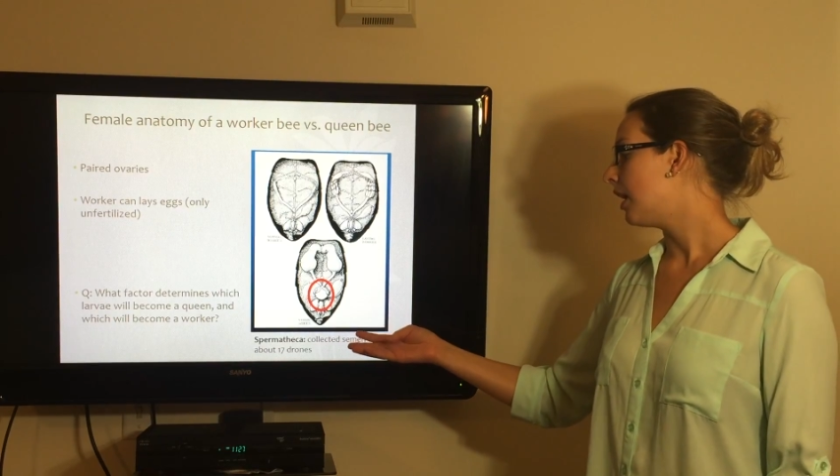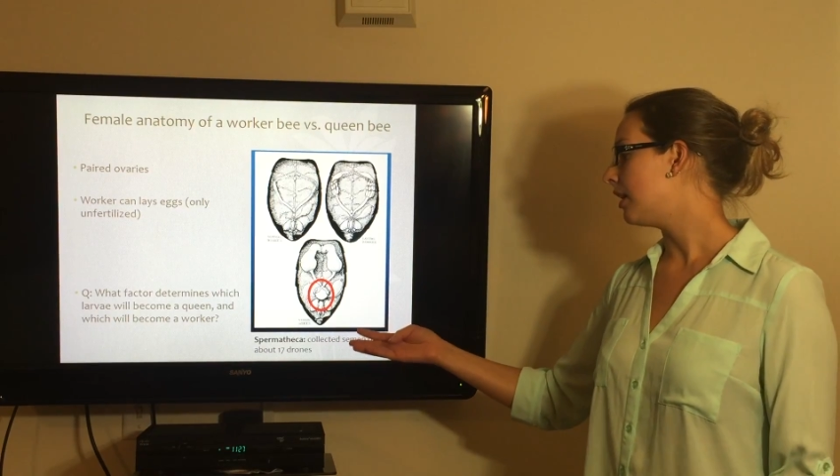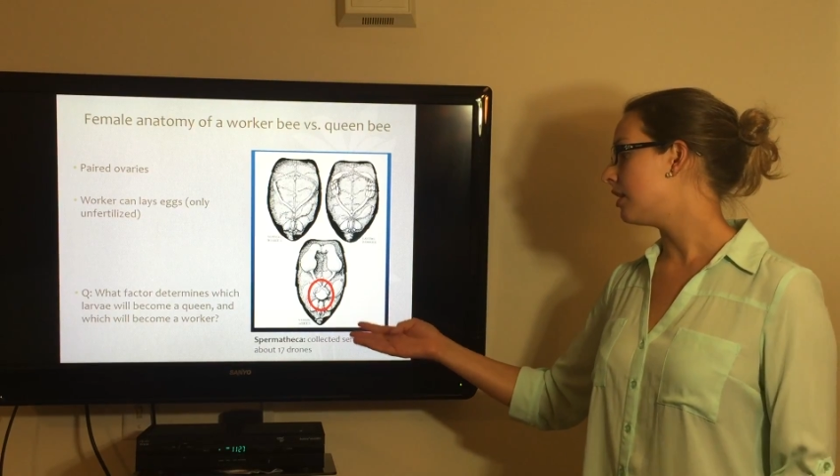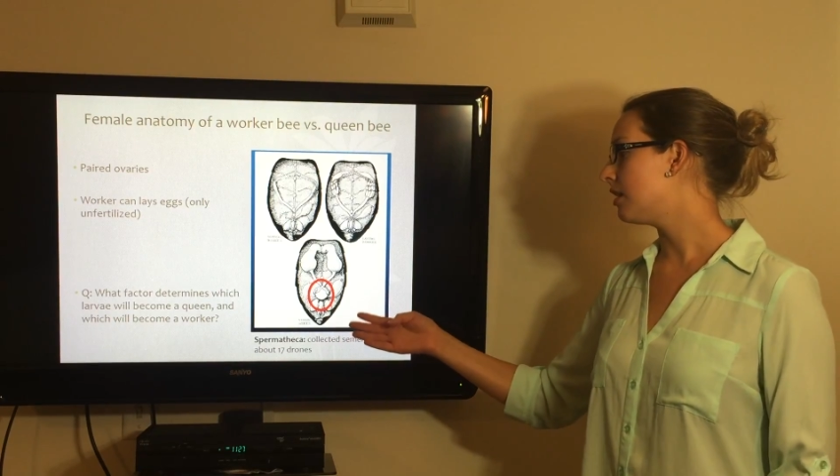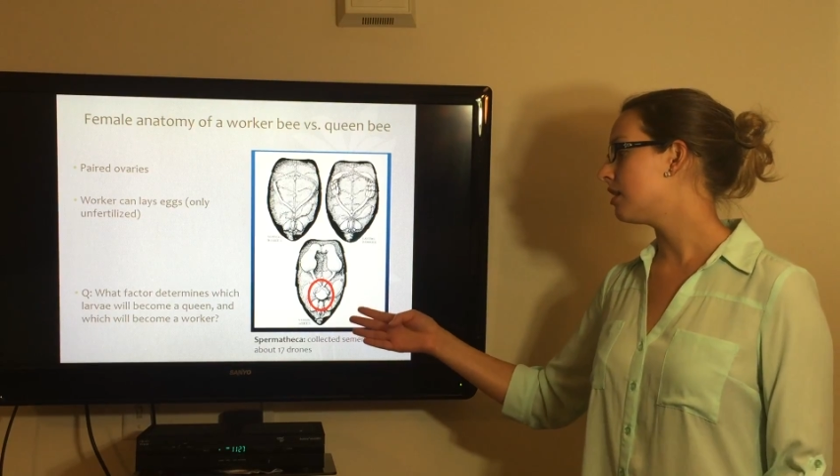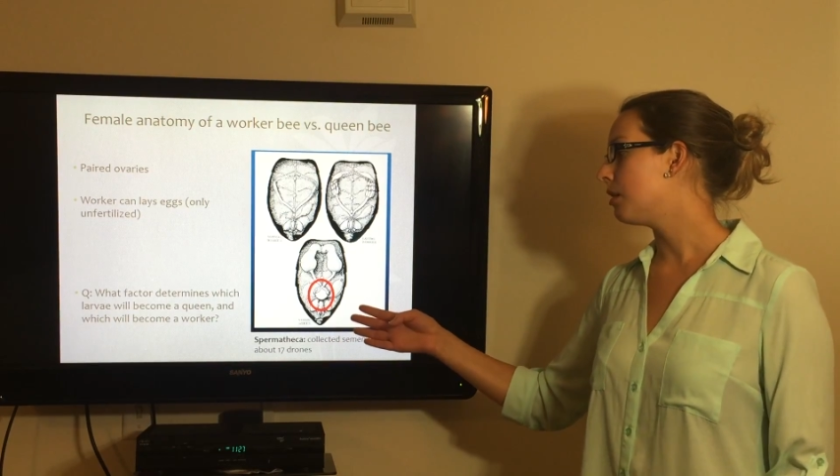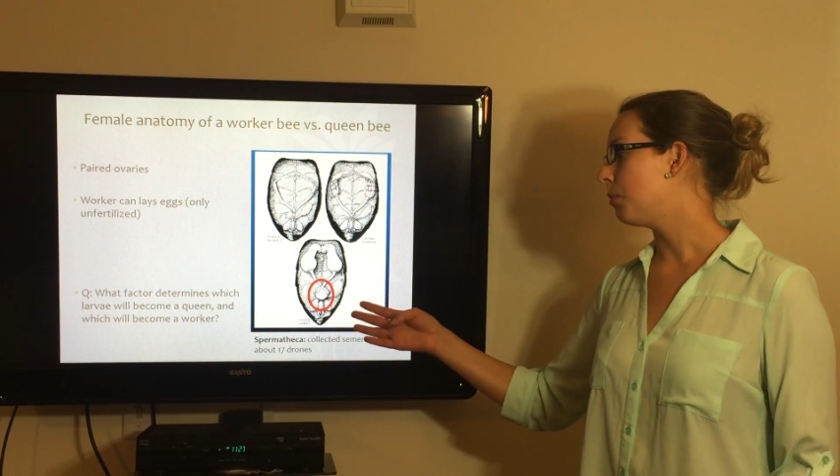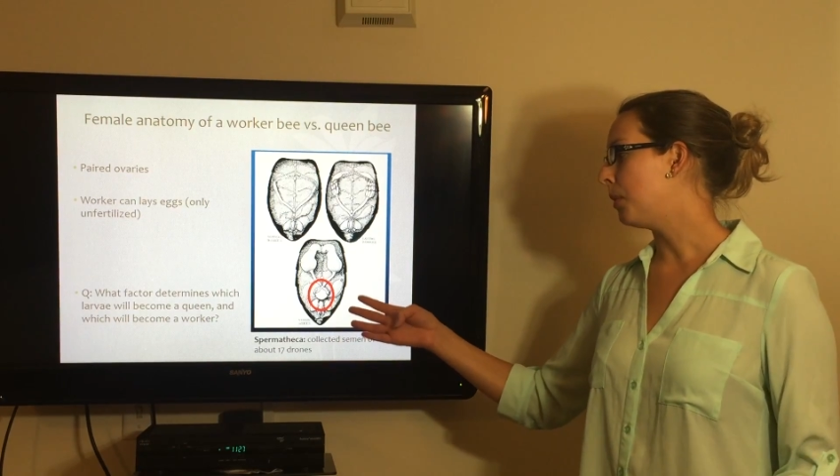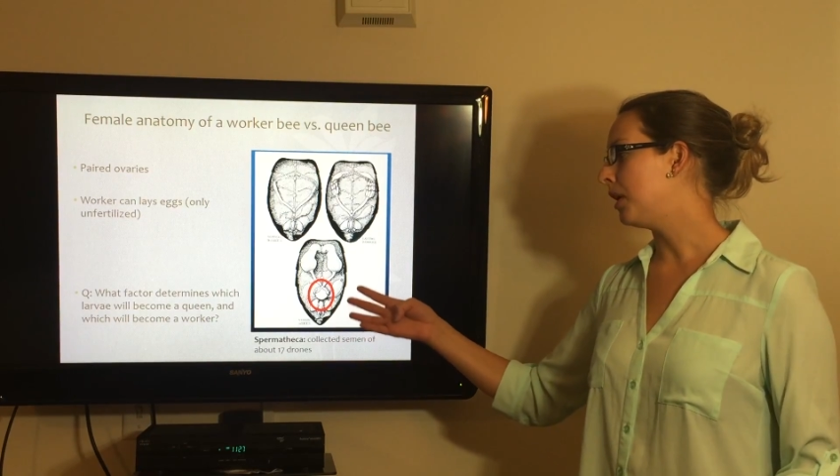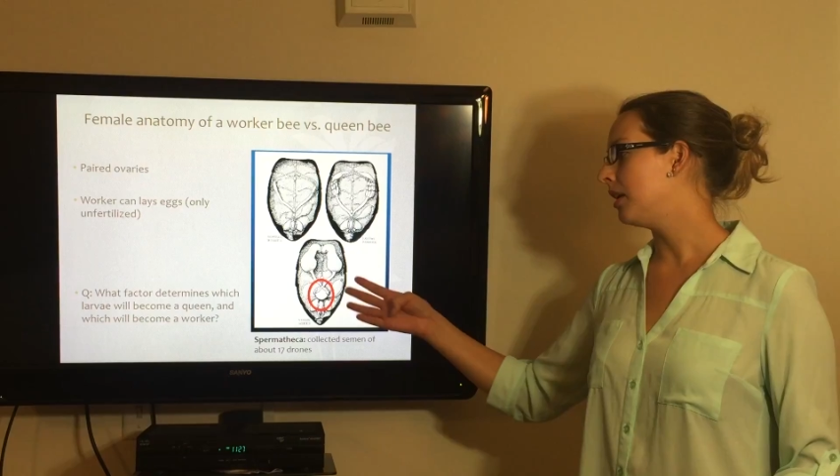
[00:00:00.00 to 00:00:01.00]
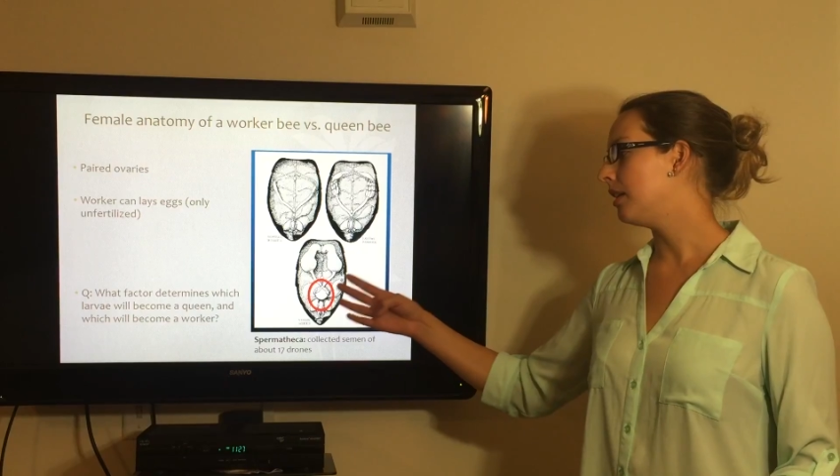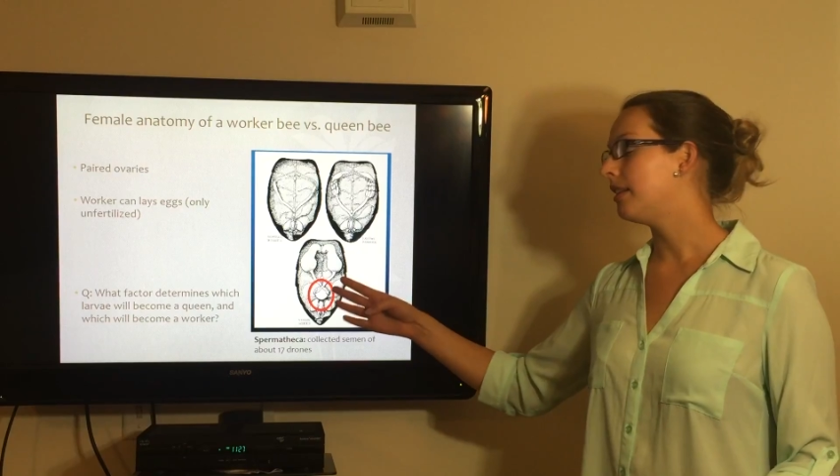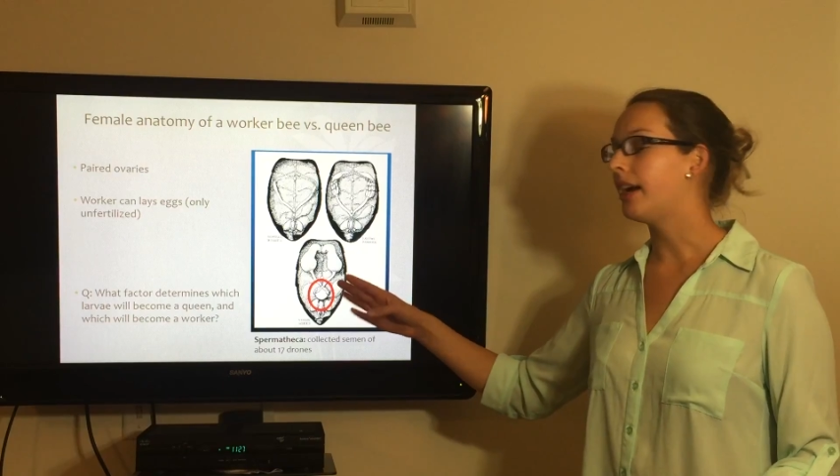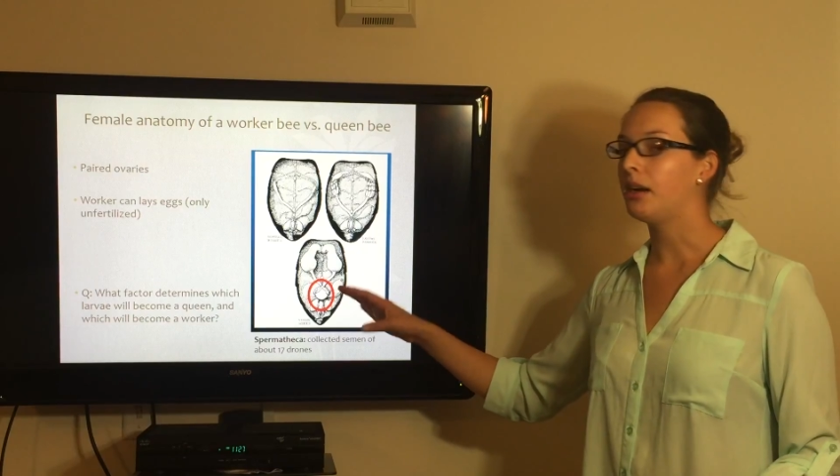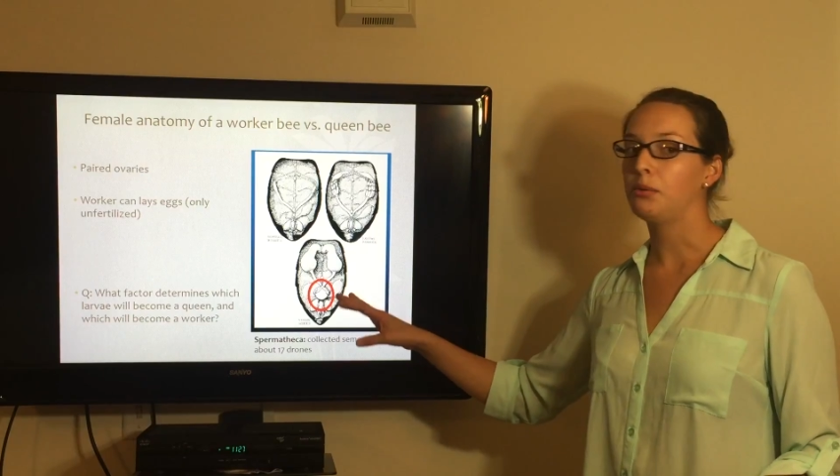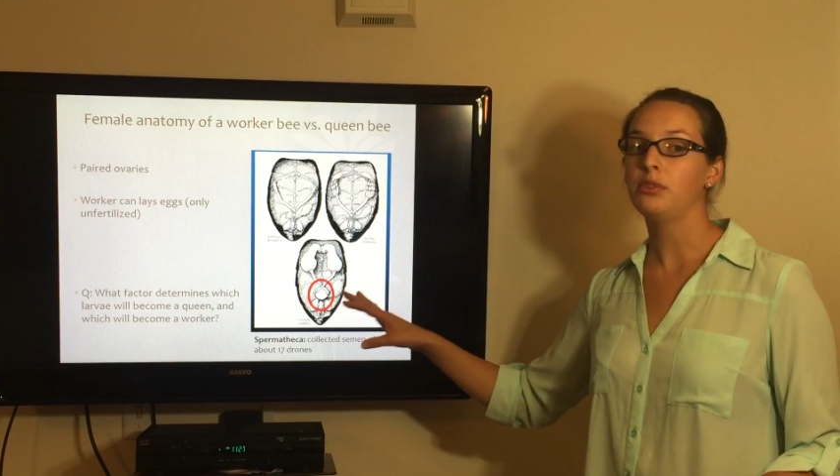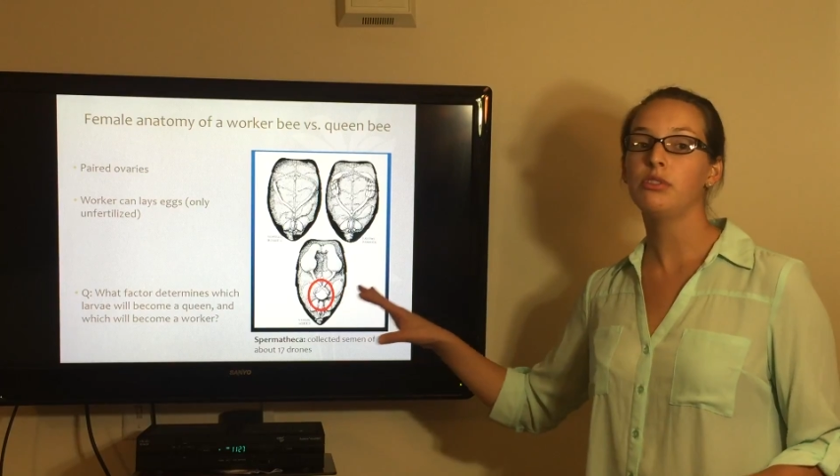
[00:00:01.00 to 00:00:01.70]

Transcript: and this is the one that